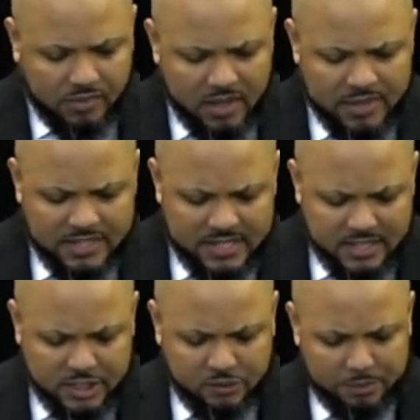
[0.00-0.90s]
And then
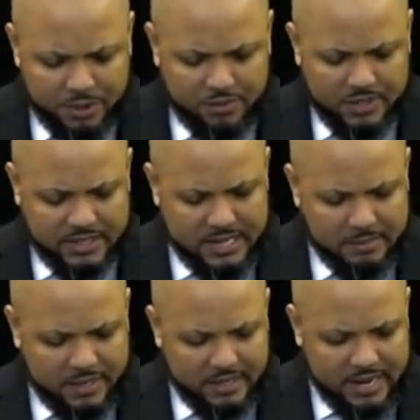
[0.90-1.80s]
Jesus rebuked the
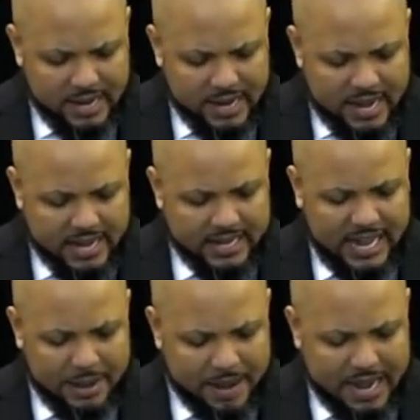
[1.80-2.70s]
demon, and he
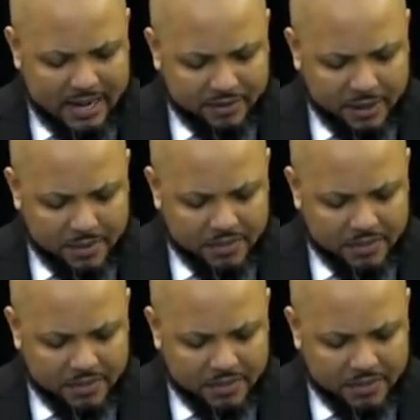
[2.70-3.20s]
came out of him,